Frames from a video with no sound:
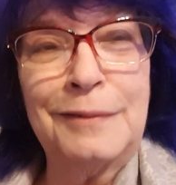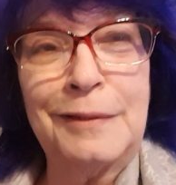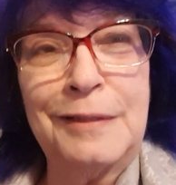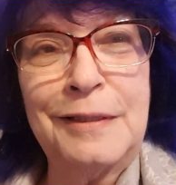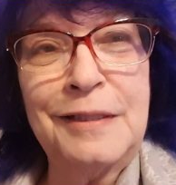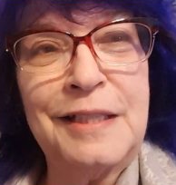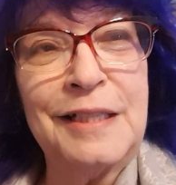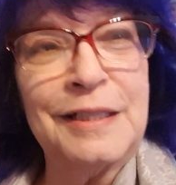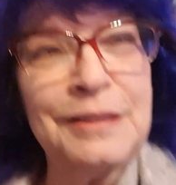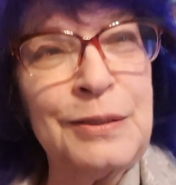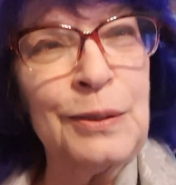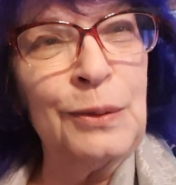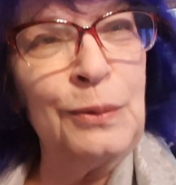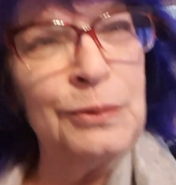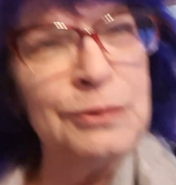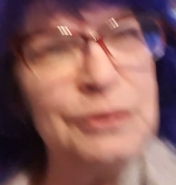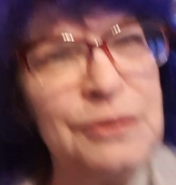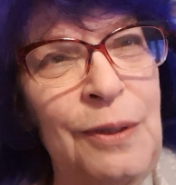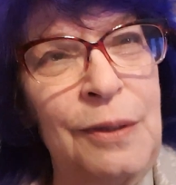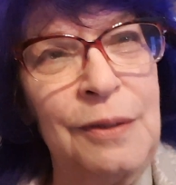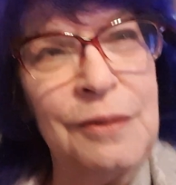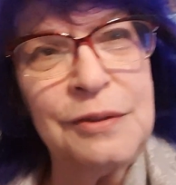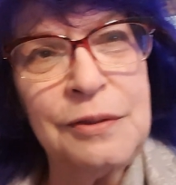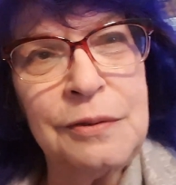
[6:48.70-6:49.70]
this old
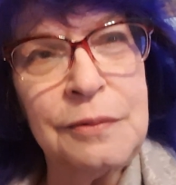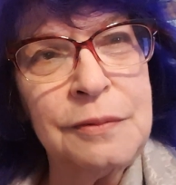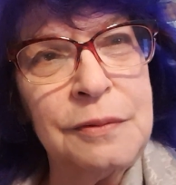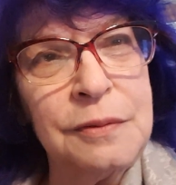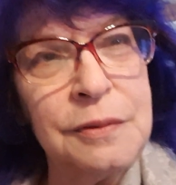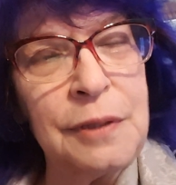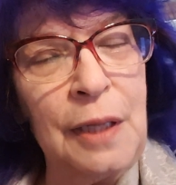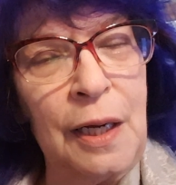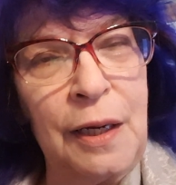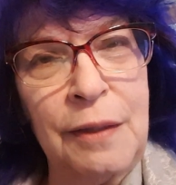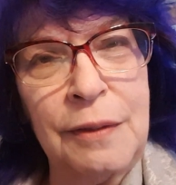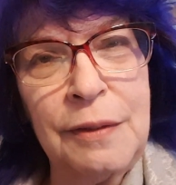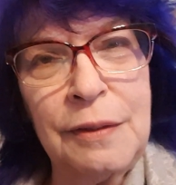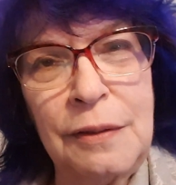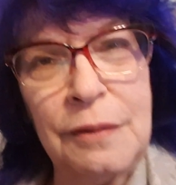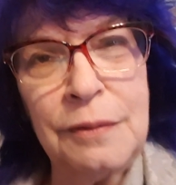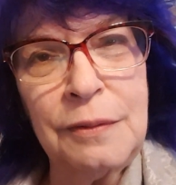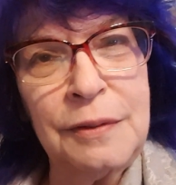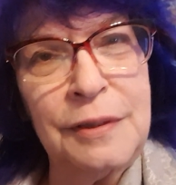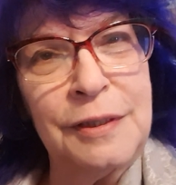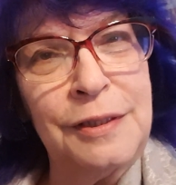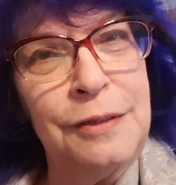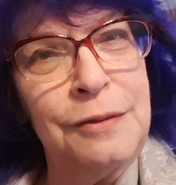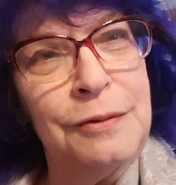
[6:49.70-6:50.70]
dog's tired of
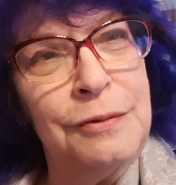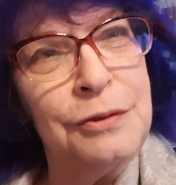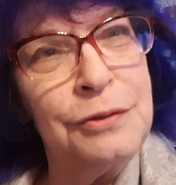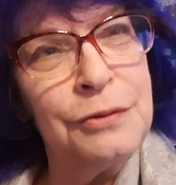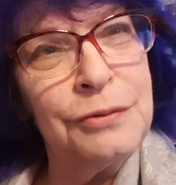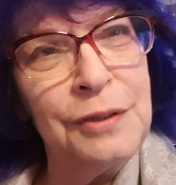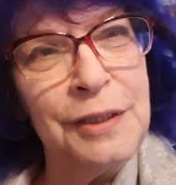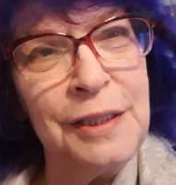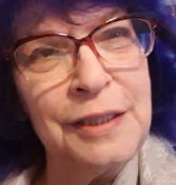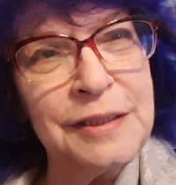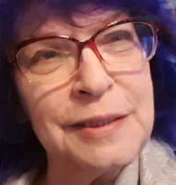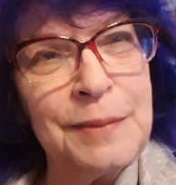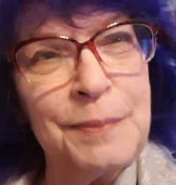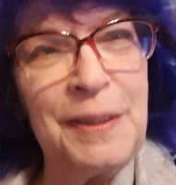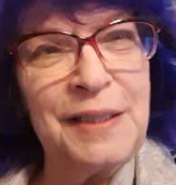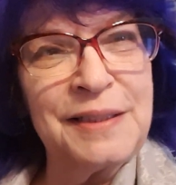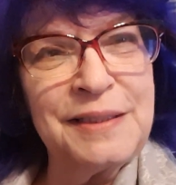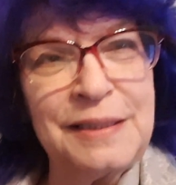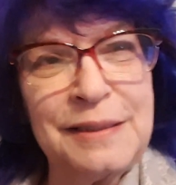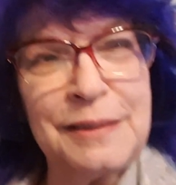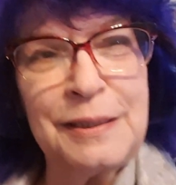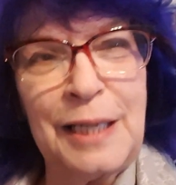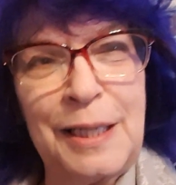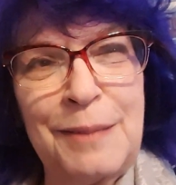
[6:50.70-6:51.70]
learning new tricks.
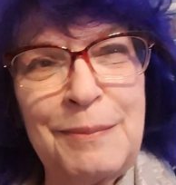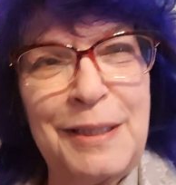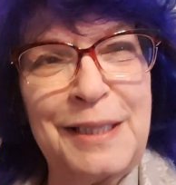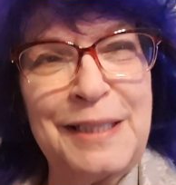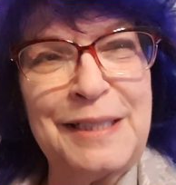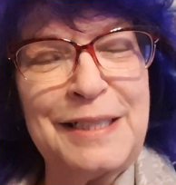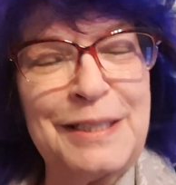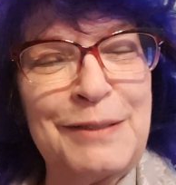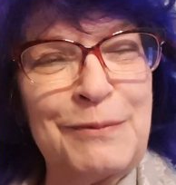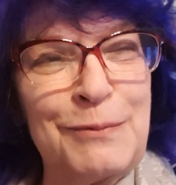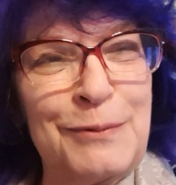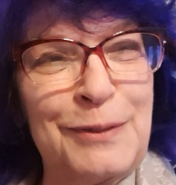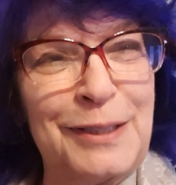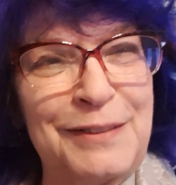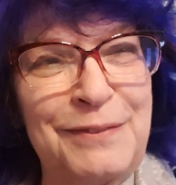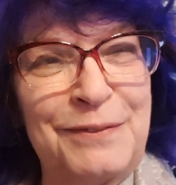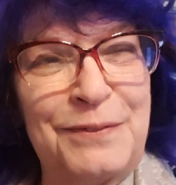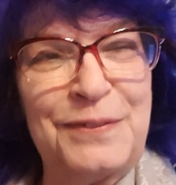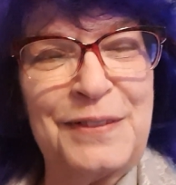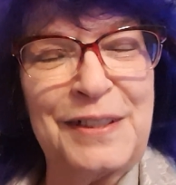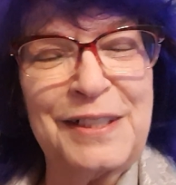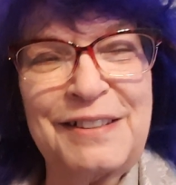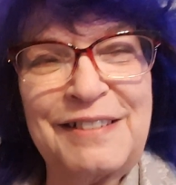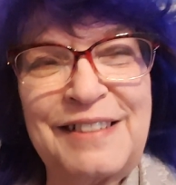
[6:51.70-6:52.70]
About the time I get one
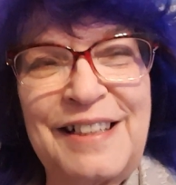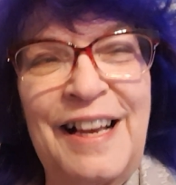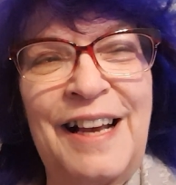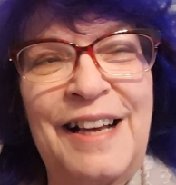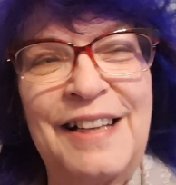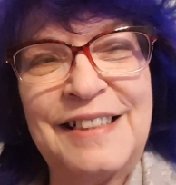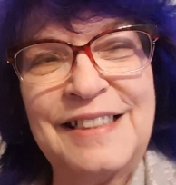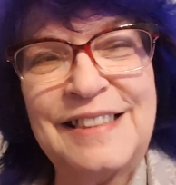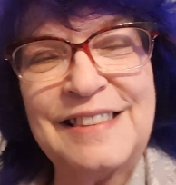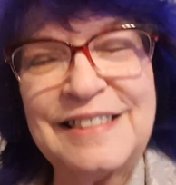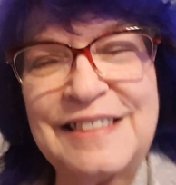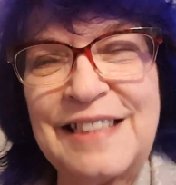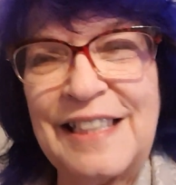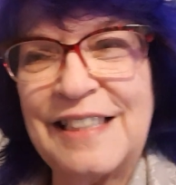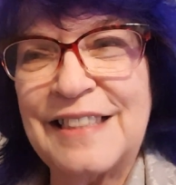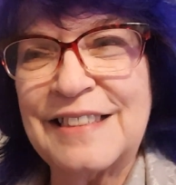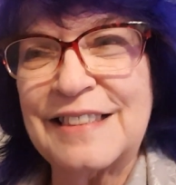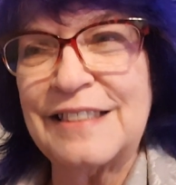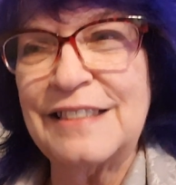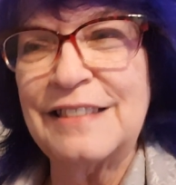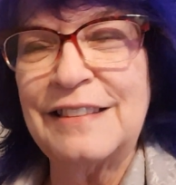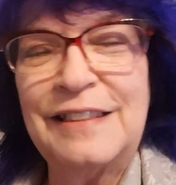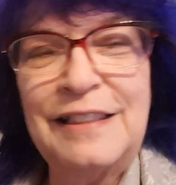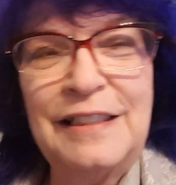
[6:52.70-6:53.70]
figured out, it
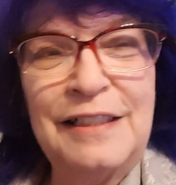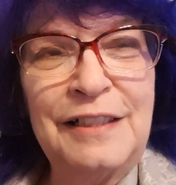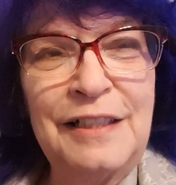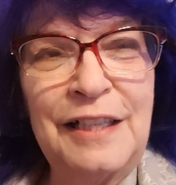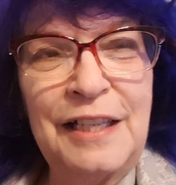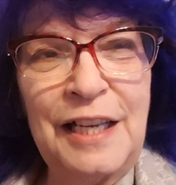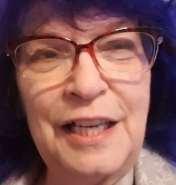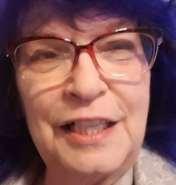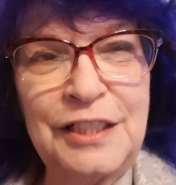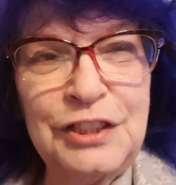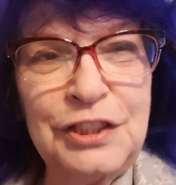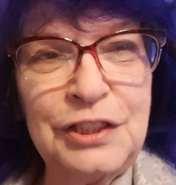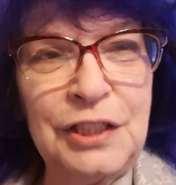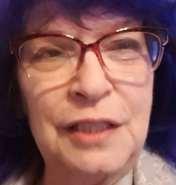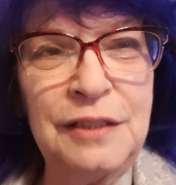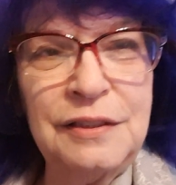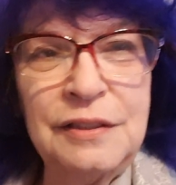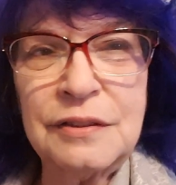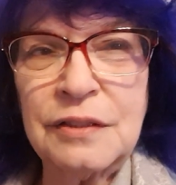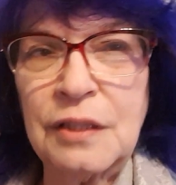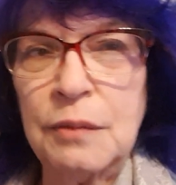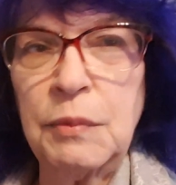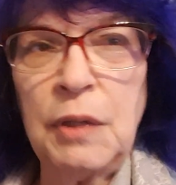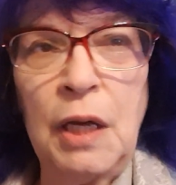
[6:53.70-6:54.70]
takes and
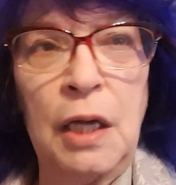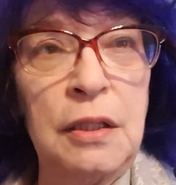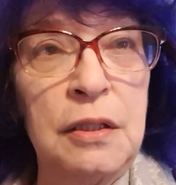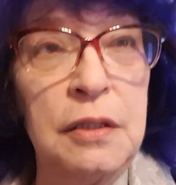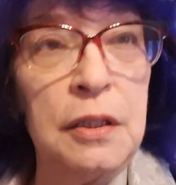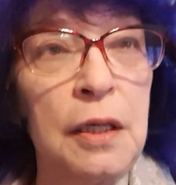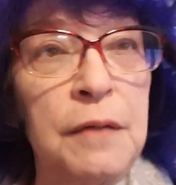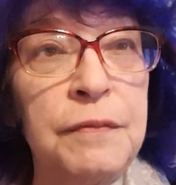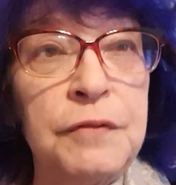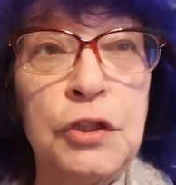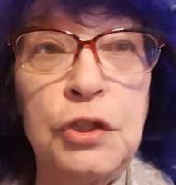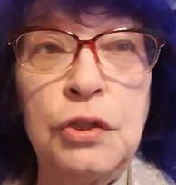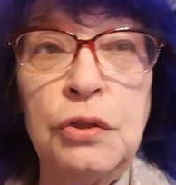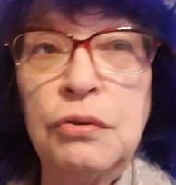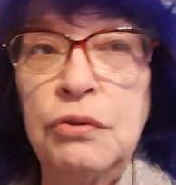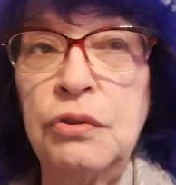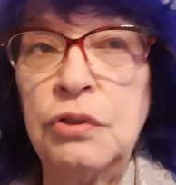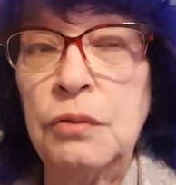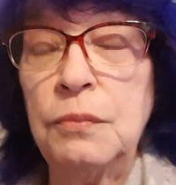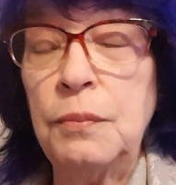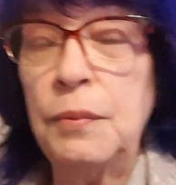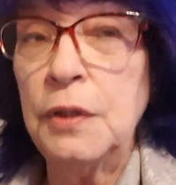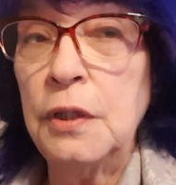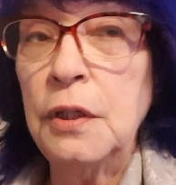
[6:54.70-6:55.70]
changes on me. I loved
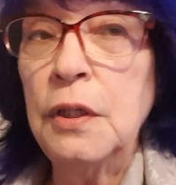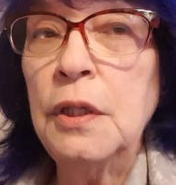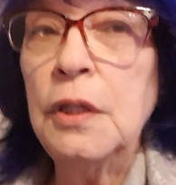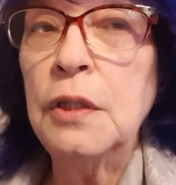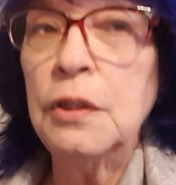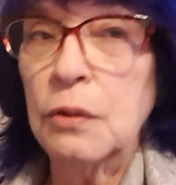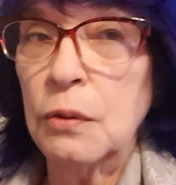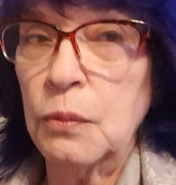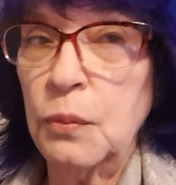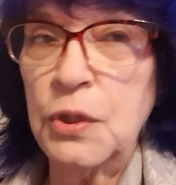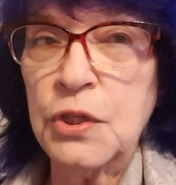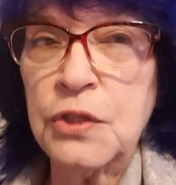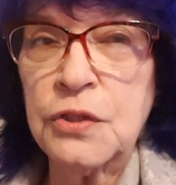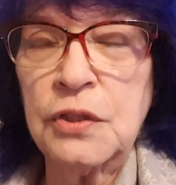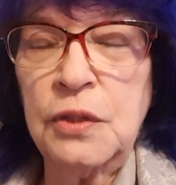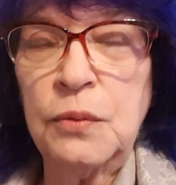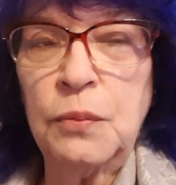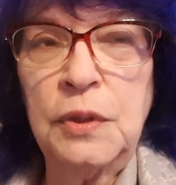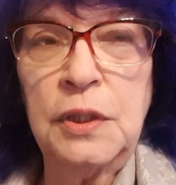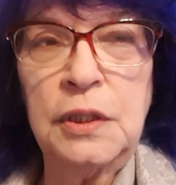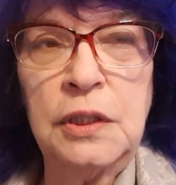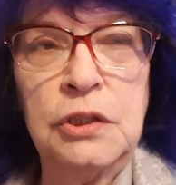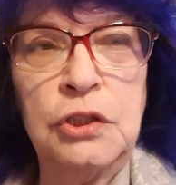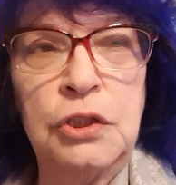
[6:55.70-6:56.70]
YouTube originally
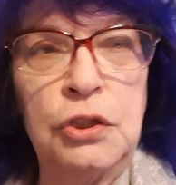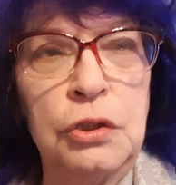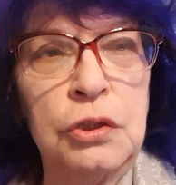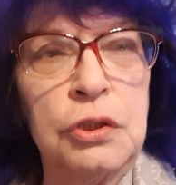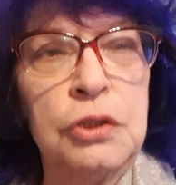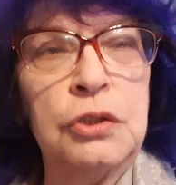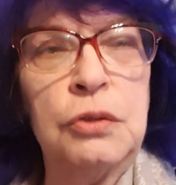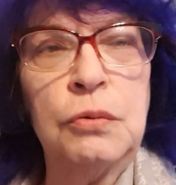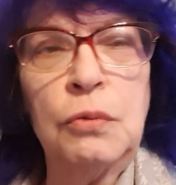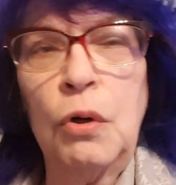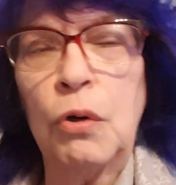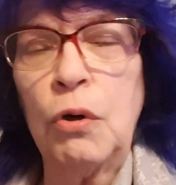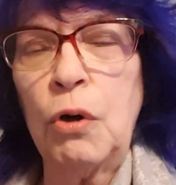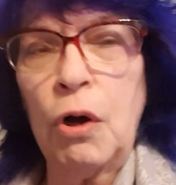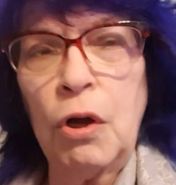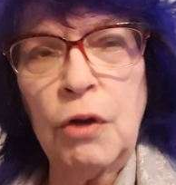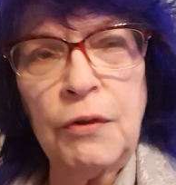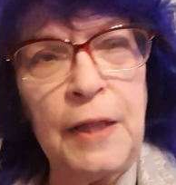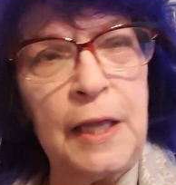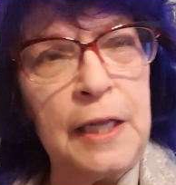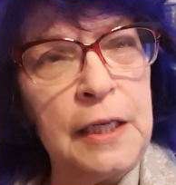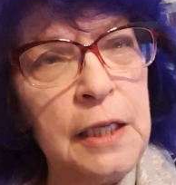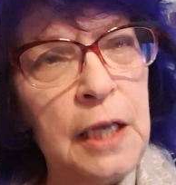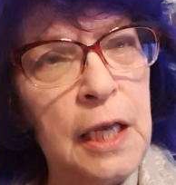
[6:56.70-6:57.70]
when you could do all
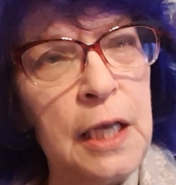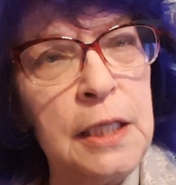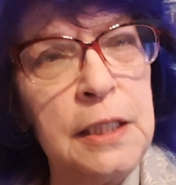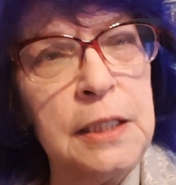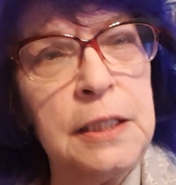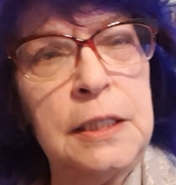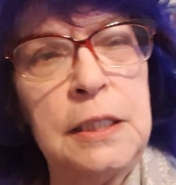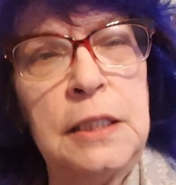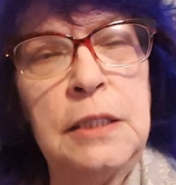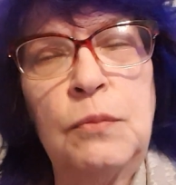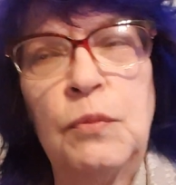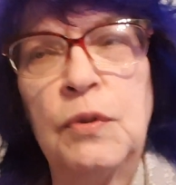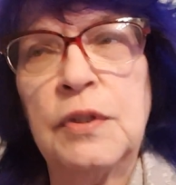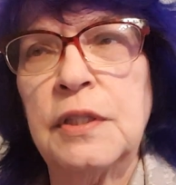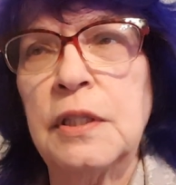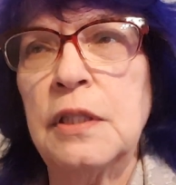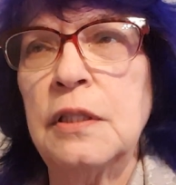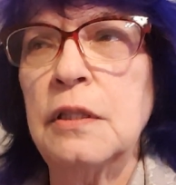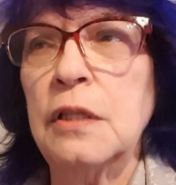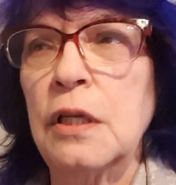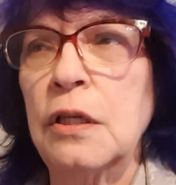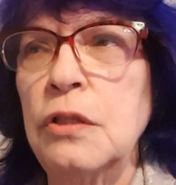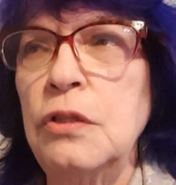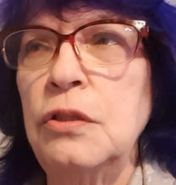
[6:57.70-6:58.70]
that editing
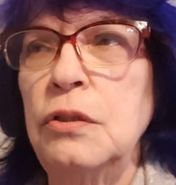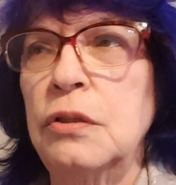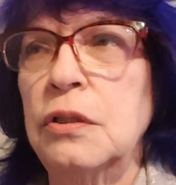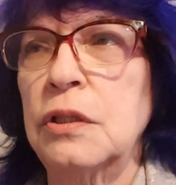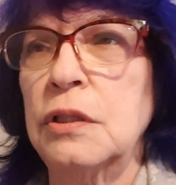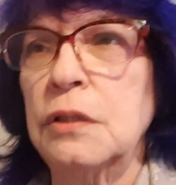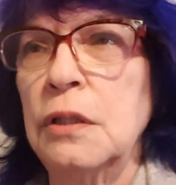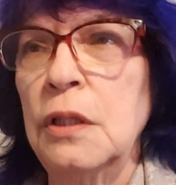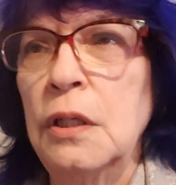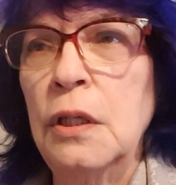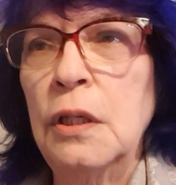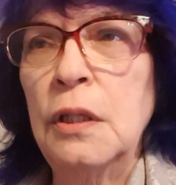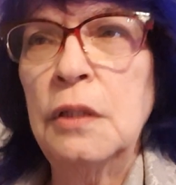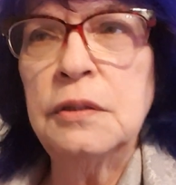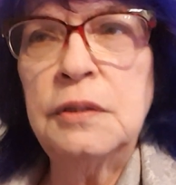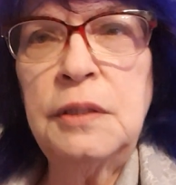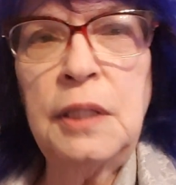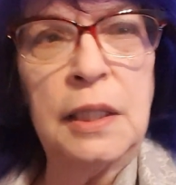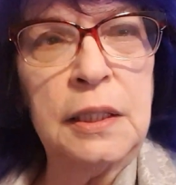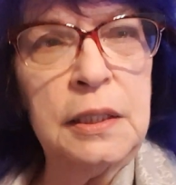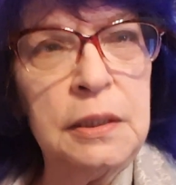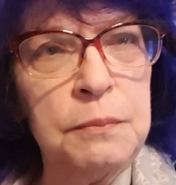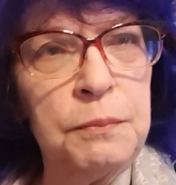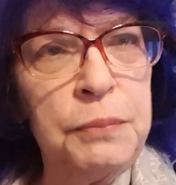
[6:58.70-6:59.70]
within there. You could
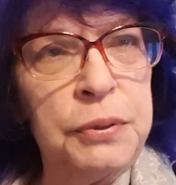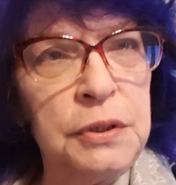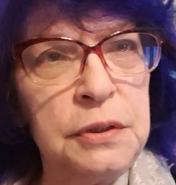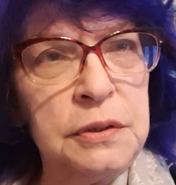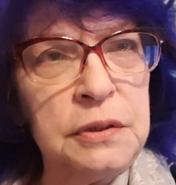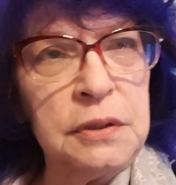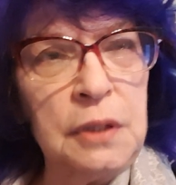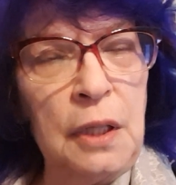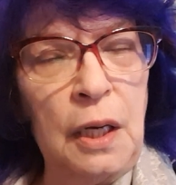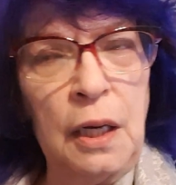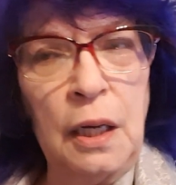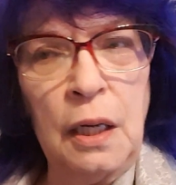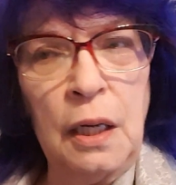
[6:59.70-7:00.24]
take and put